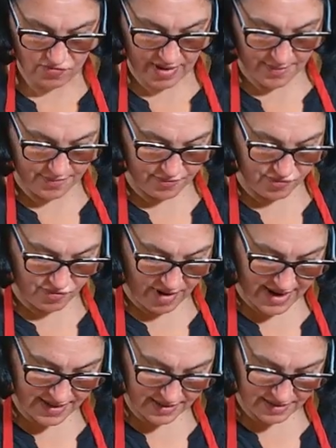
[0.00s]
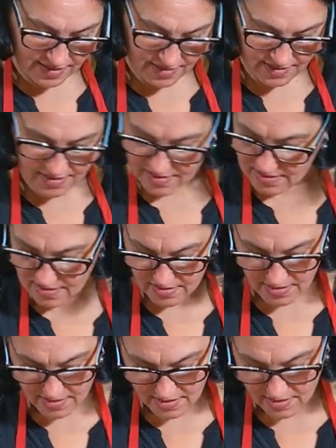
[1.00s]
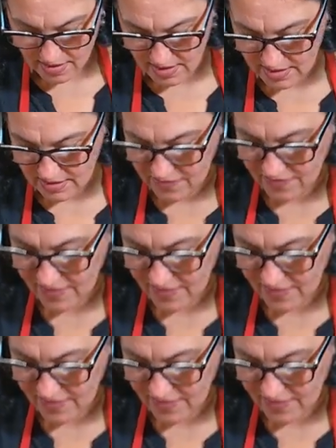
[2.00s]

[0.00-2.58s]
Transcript: wrap right on the